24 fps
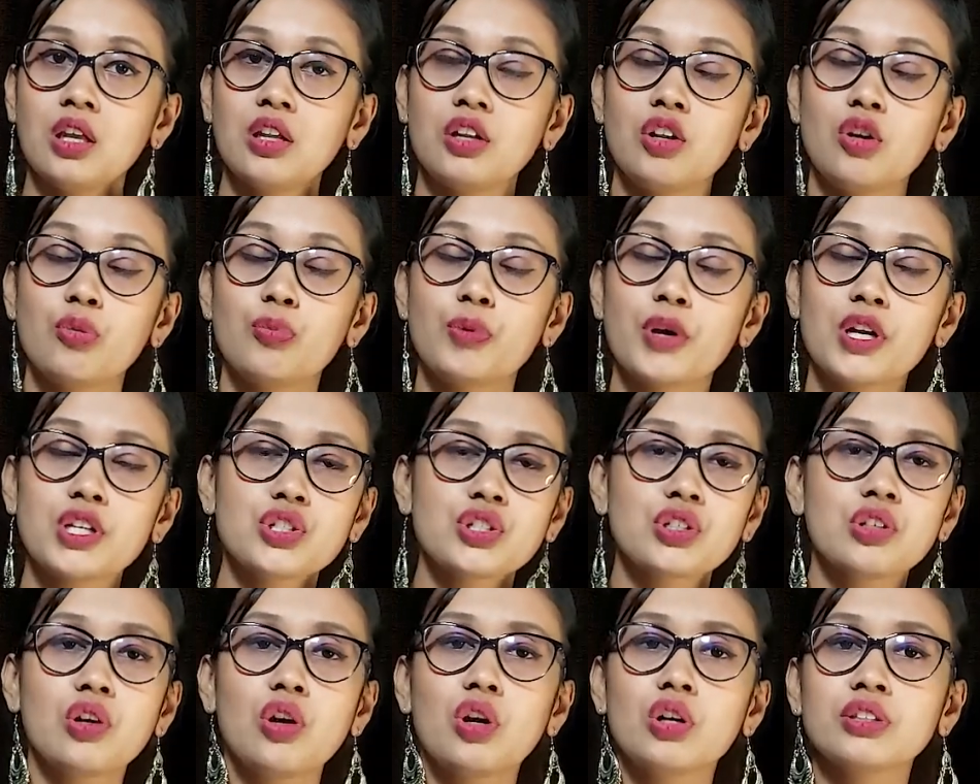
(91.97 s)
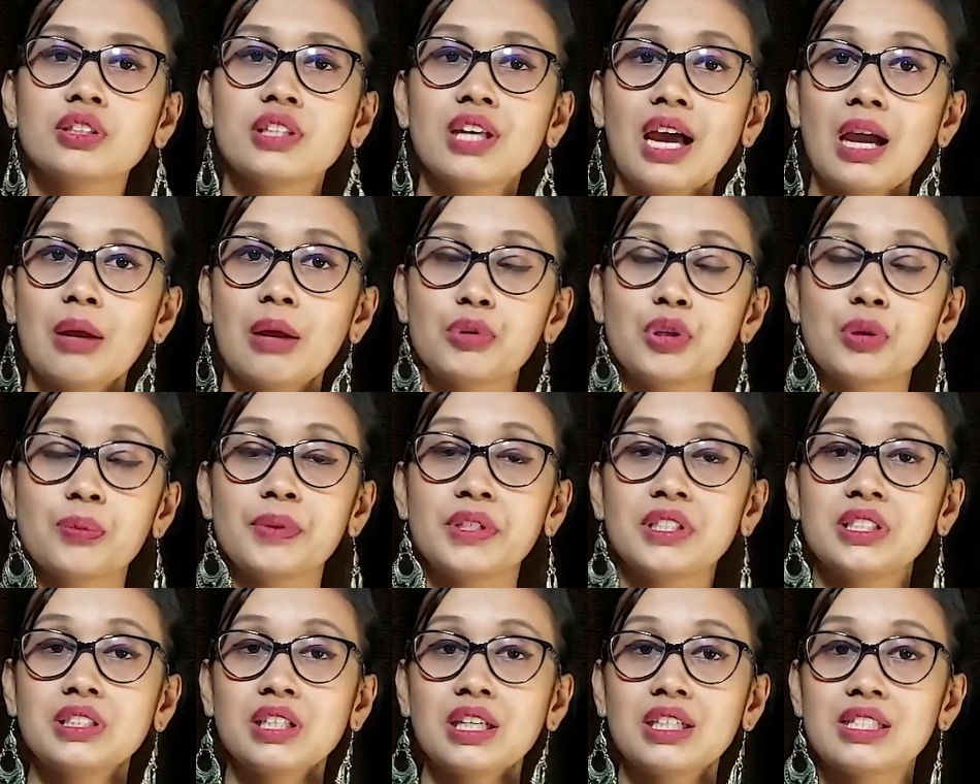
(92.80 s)
Now pressure on the
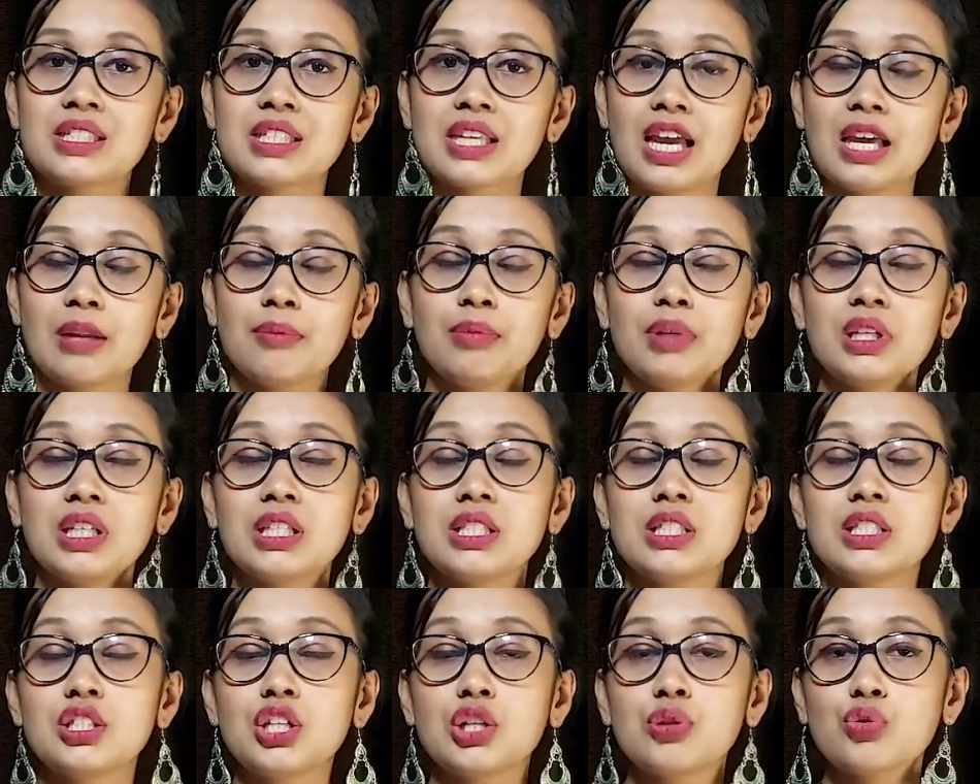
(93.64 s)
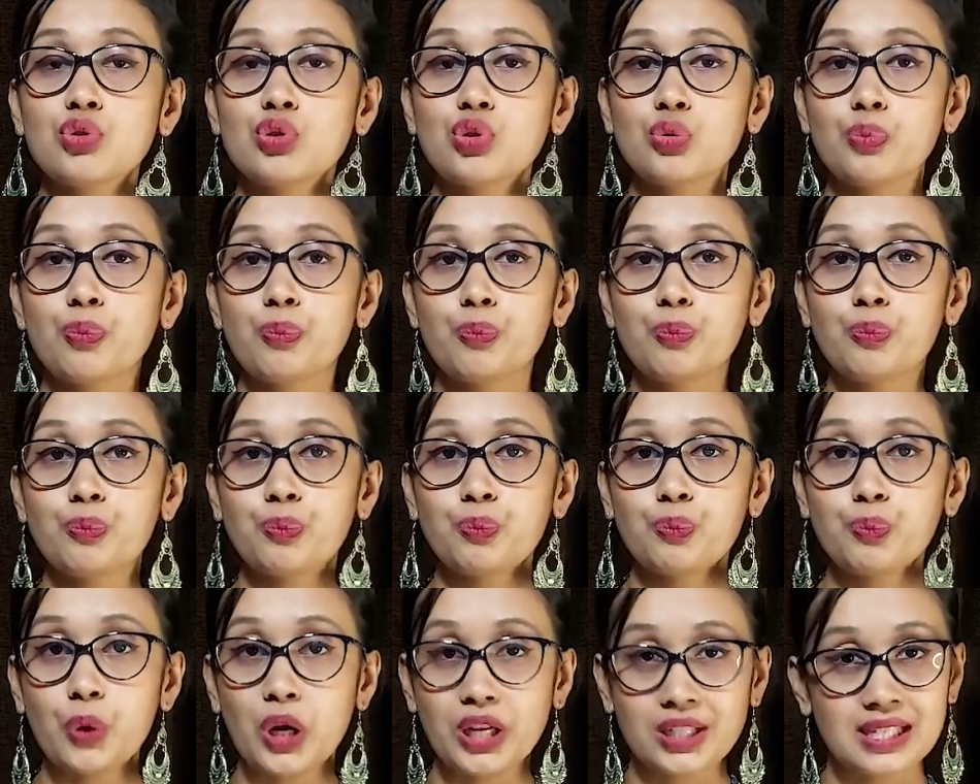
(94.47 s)
abdomen, it can be due to
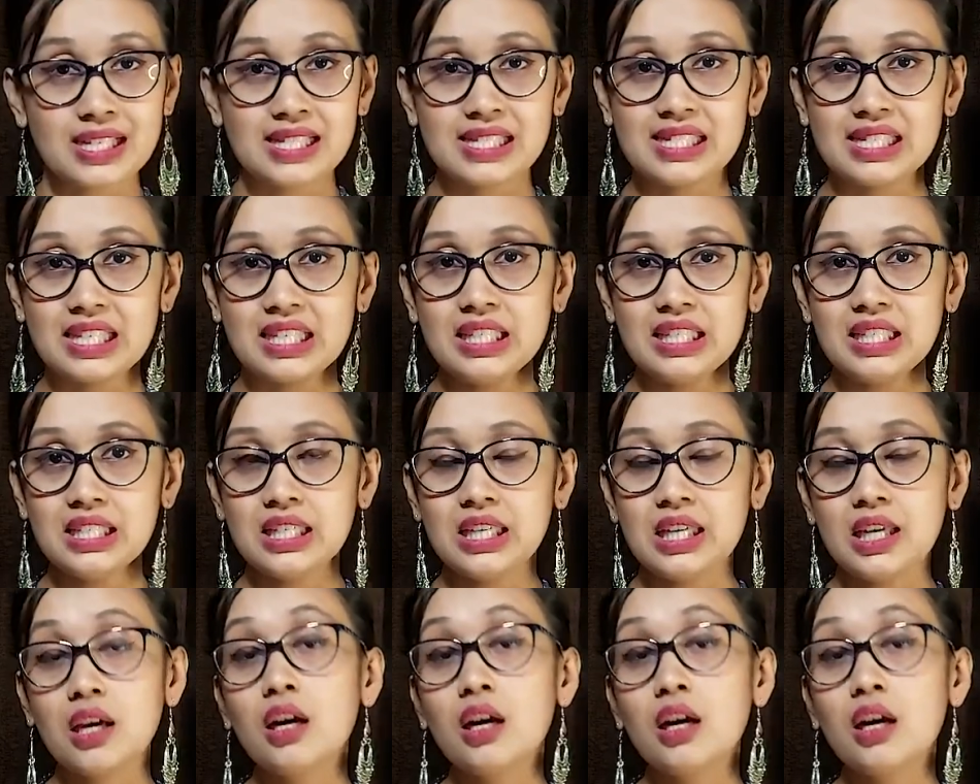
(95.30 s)
pregnancy.